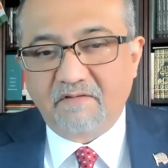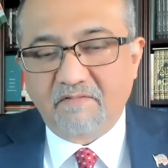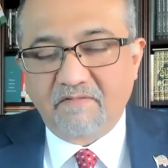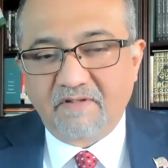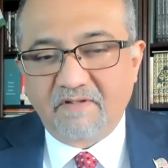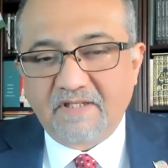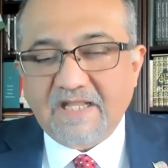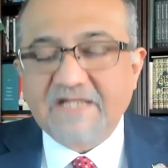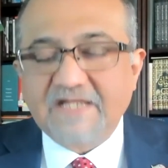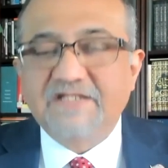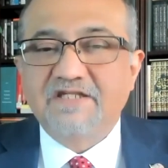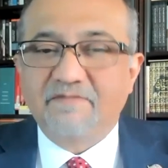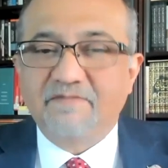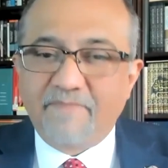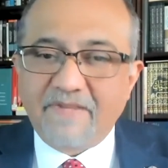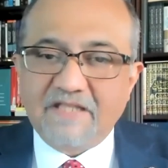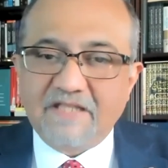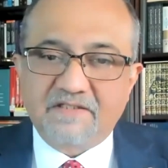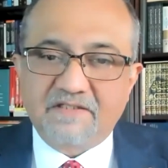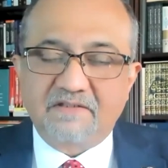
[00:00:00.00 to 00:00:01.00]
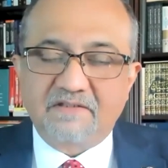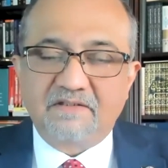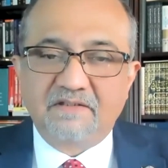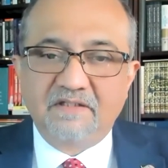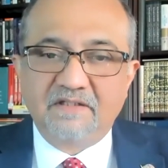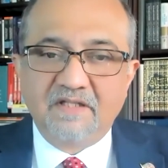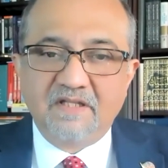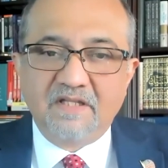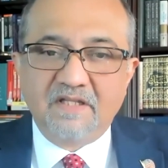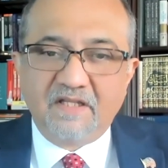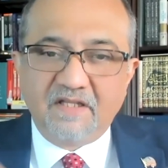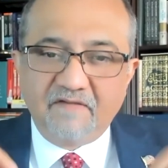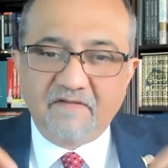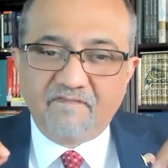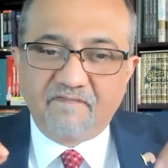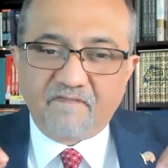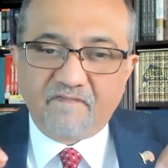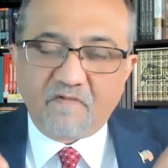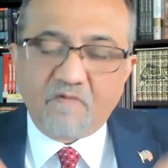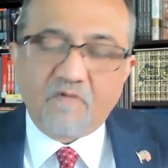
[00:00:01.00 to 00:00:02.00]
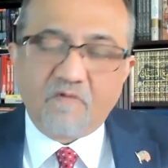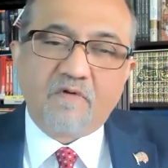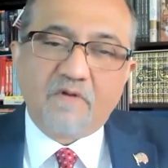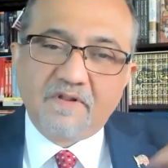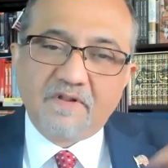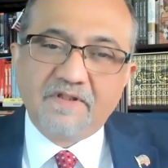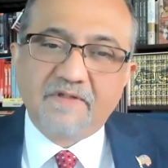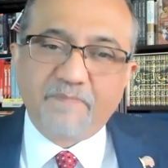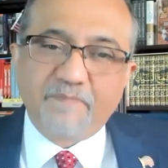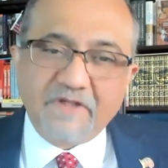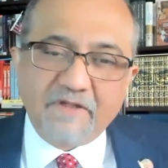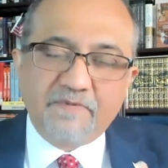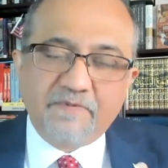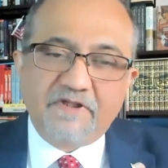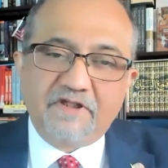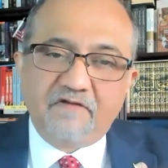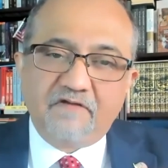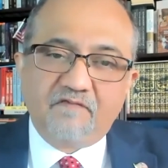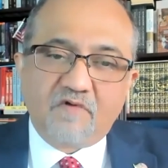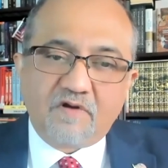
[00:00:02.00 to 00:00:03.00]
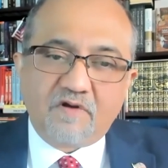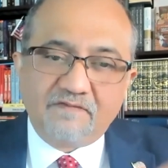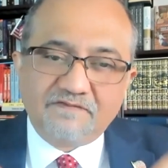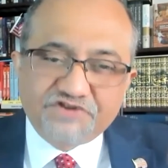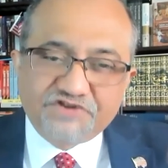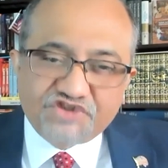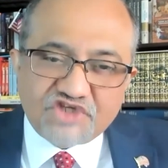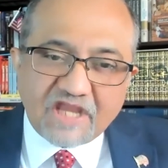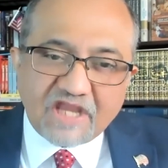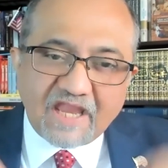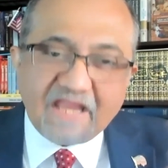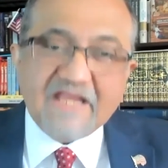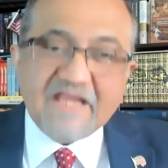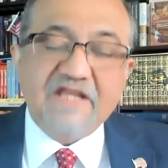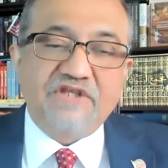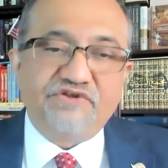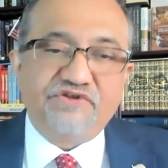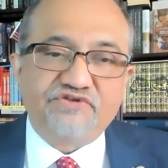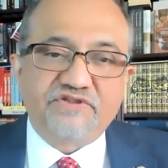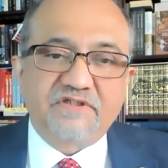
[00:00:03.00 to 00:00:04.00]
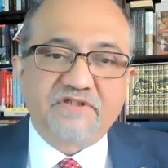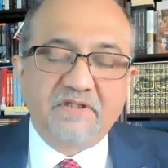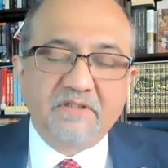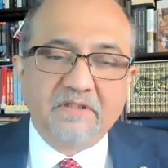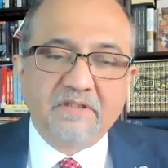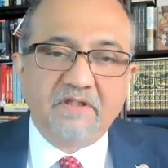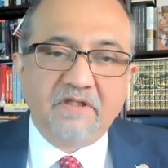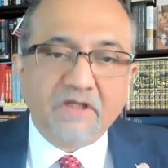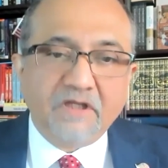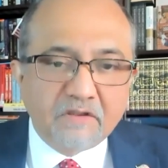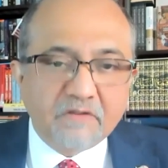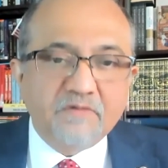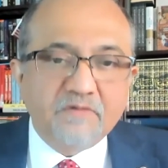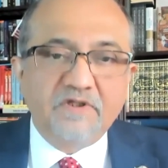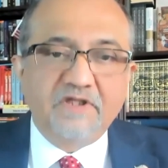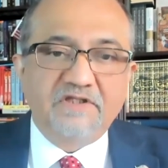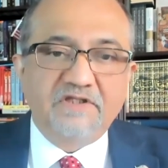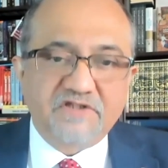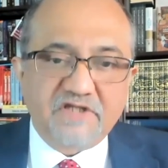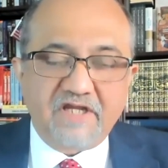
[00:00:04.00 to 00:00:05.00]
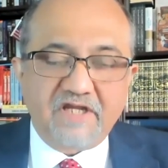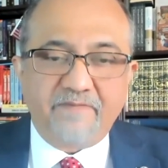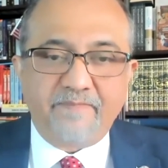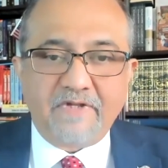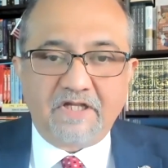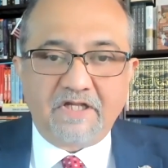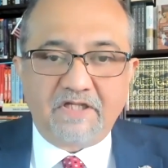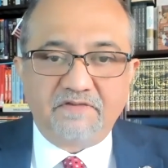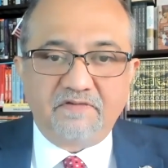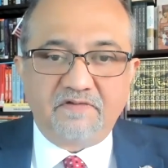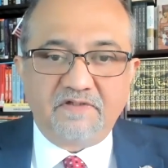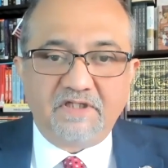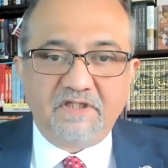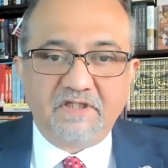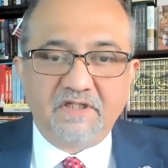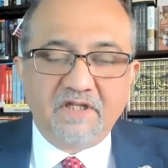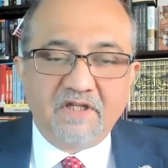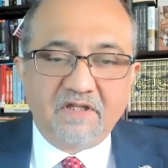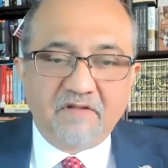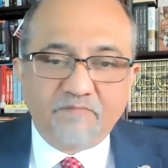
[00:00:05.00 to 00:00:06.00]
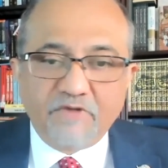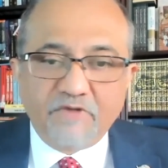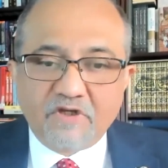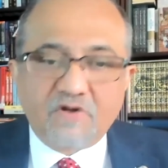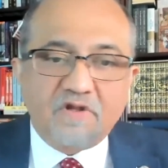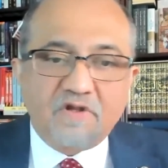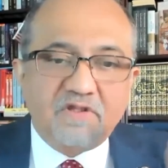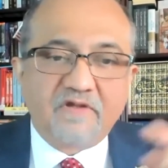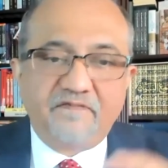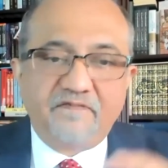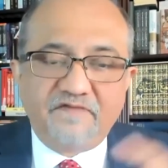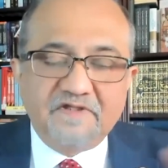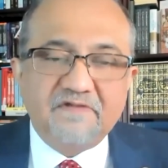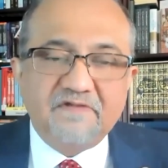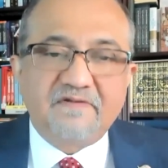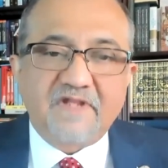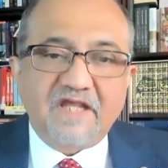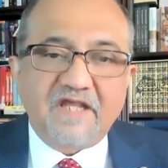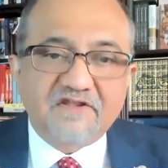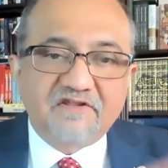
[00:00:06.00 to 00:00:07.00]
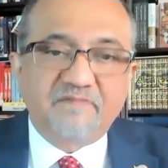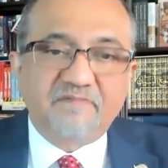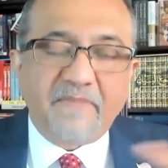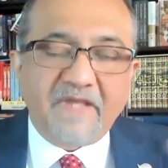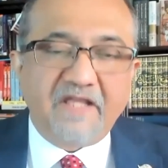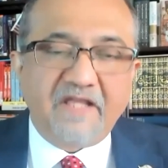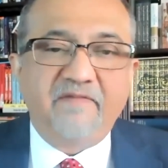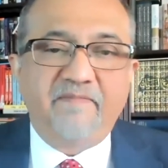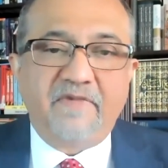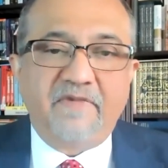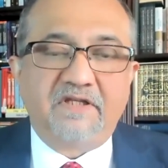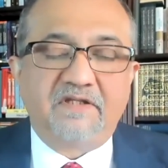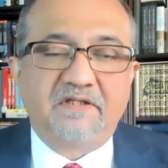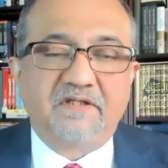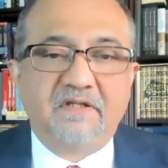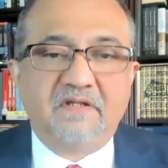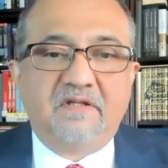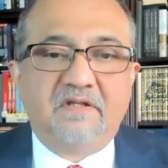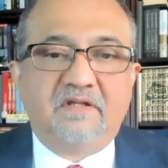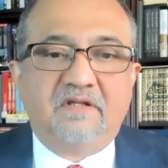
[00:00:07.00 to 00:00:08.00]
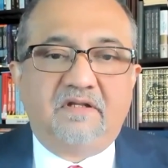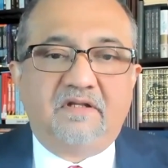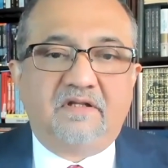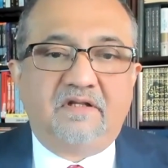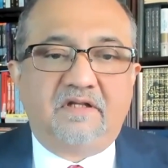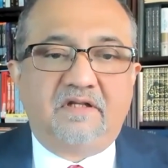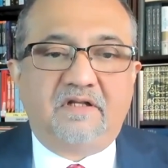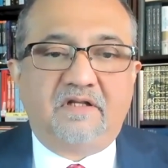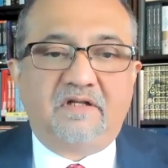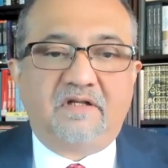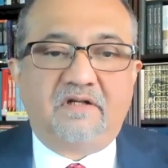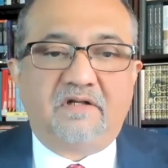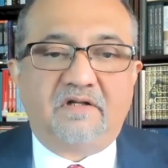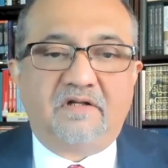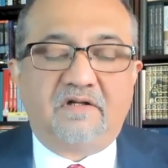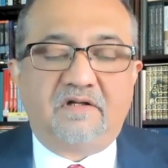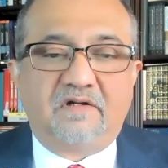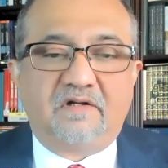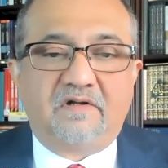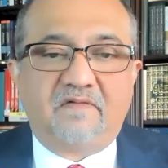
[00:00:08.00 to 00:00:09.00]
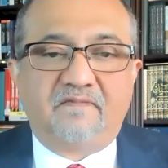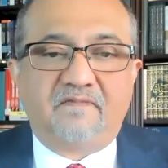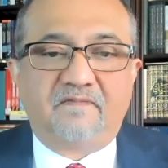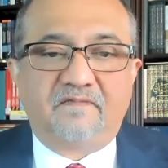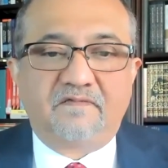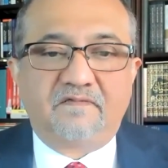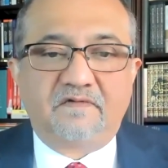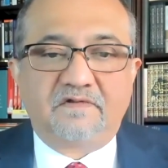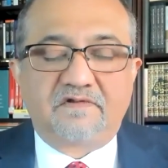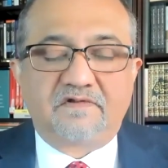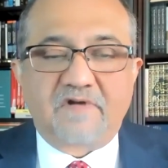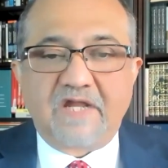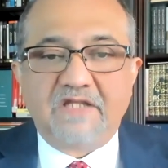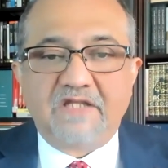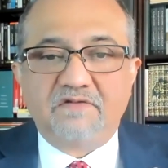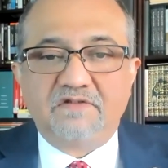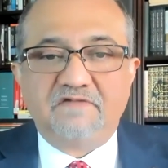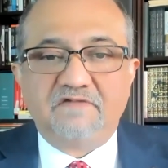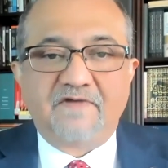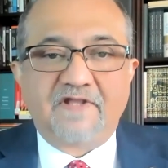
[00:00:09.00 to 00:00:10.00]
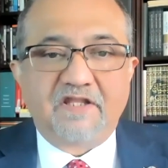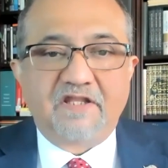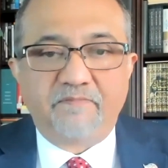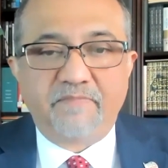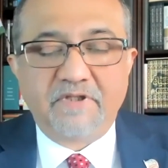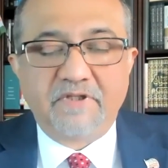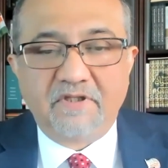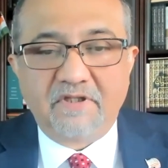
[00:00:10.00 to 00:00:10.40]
liked it better if all the people involved changed, including Jaya Bahaduri, because of this experiment uh, of trying to develop